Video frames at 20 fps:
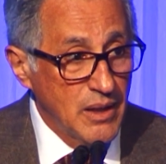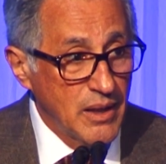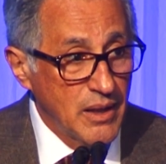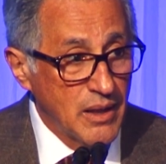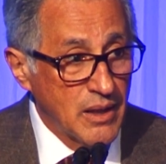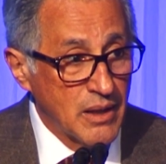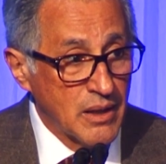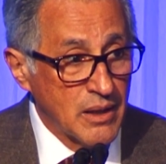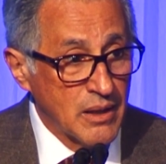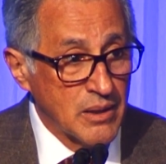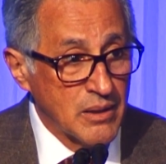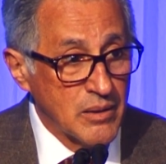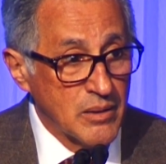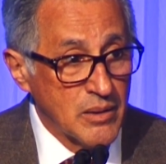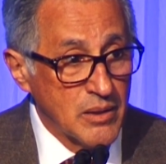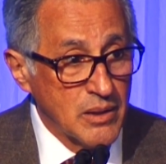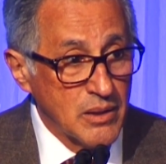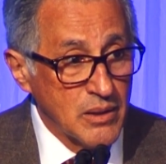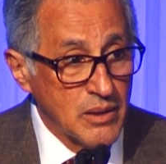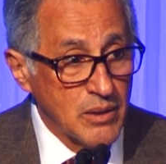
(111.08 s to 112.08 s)

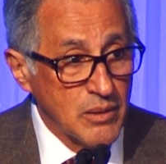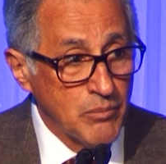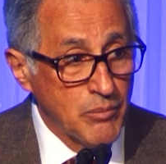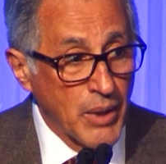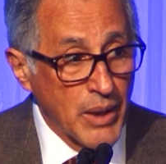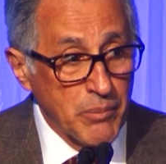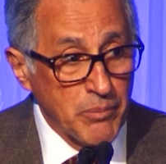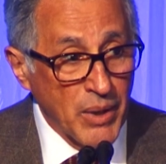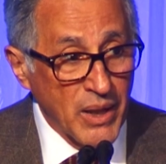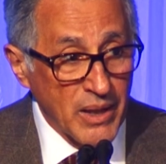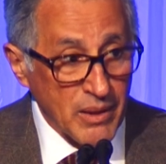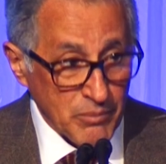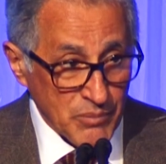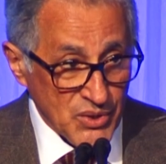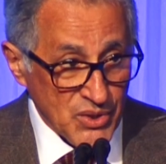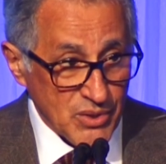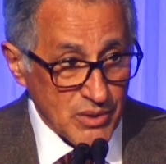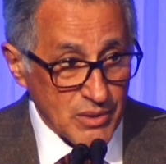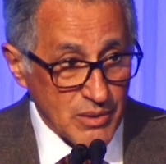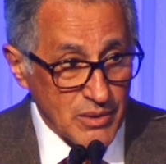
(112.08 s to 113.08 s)
by
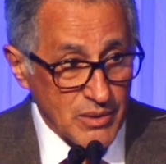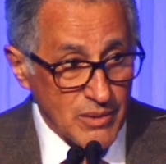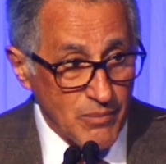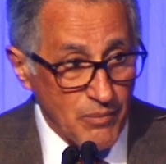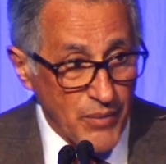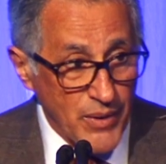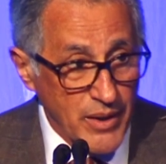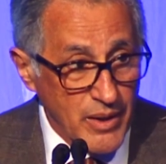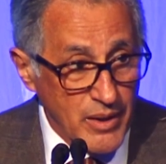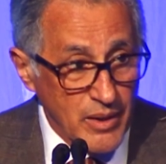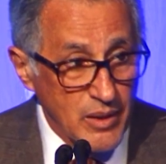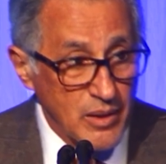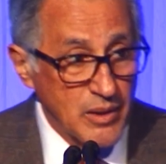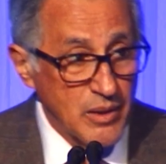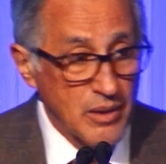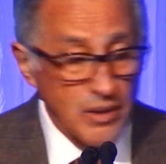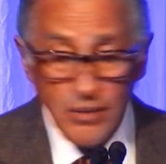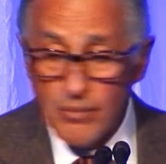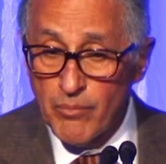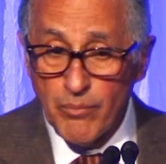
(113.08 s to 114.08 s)
bombs
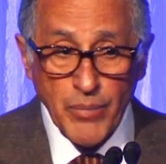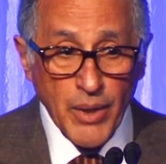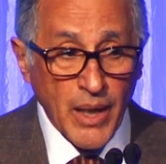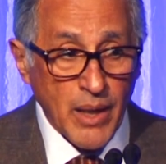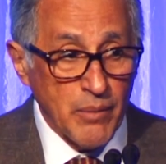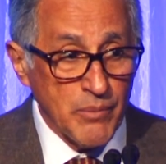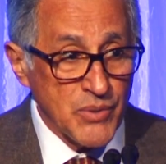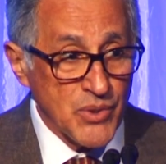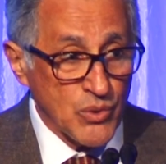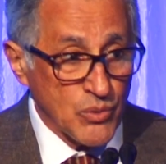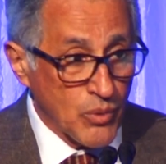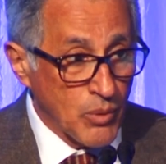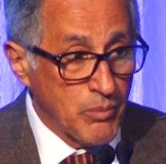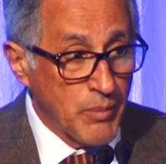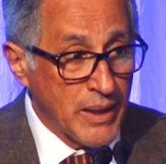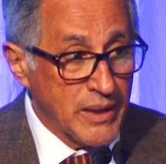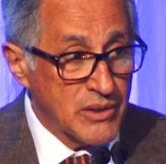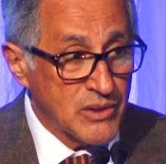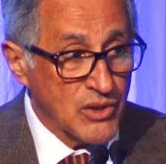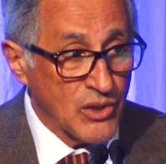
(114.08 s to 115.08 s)
that were
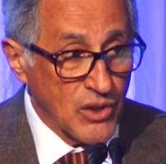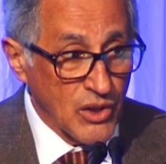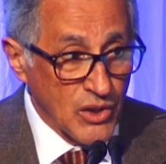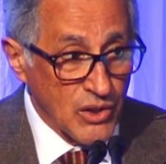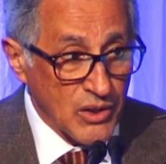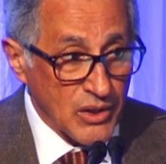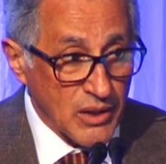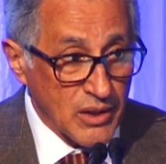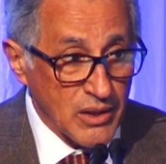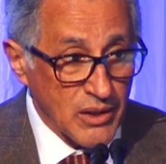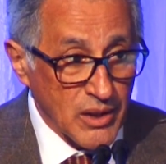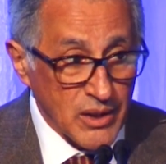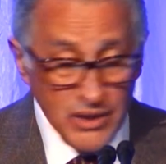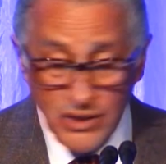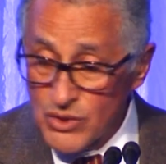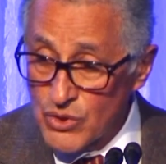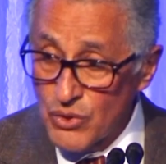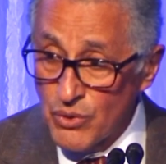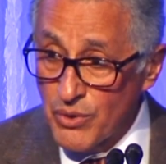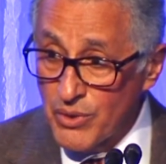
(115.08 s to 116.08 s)
made to look
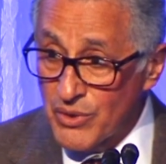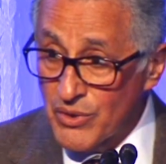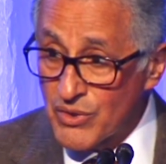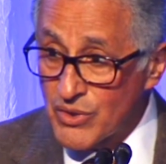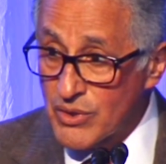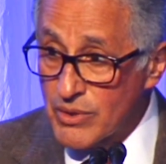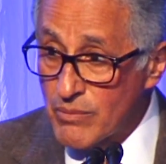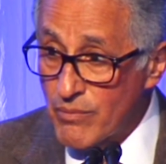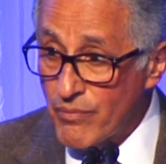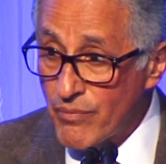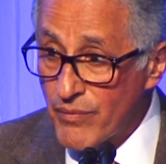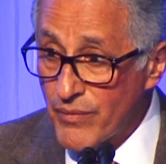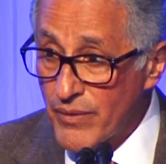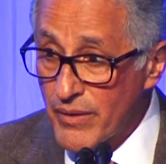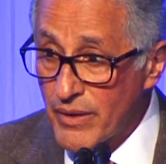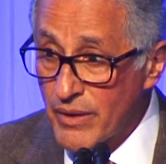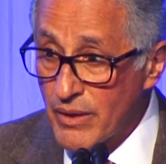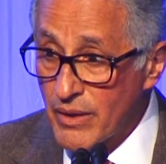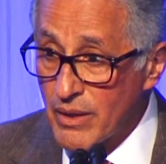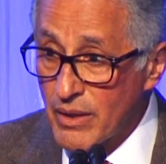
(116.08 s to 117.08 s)
like toys.
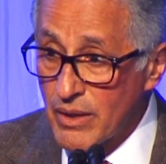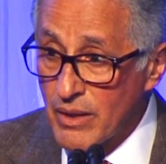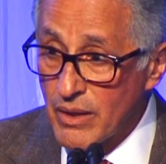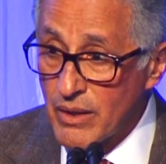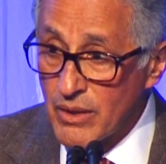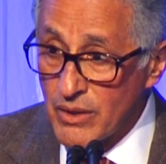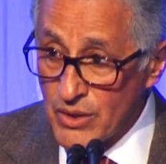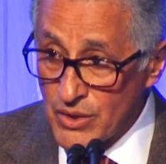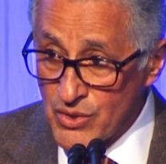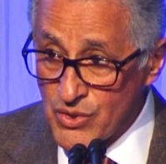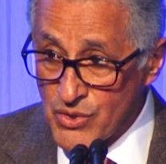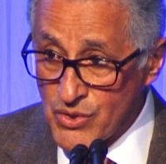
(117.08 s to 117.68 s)
This